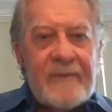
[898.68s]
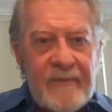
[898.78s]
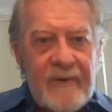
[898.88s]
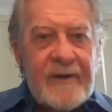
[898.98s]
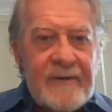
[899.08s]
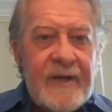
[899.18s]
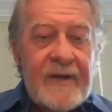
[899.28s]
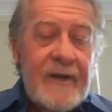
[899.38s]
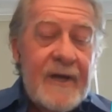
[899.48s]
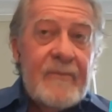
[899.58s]
right.
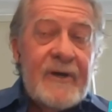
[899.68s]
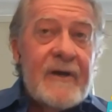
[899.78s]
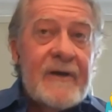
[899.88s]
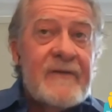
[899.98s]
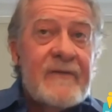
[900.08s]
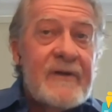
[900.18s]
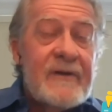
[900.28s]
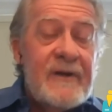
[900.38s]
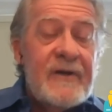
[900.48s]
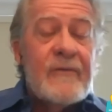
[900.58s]
And because of the
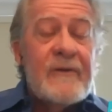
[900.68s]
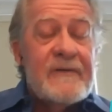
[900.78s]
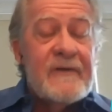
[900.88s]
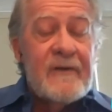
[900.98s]
decrease in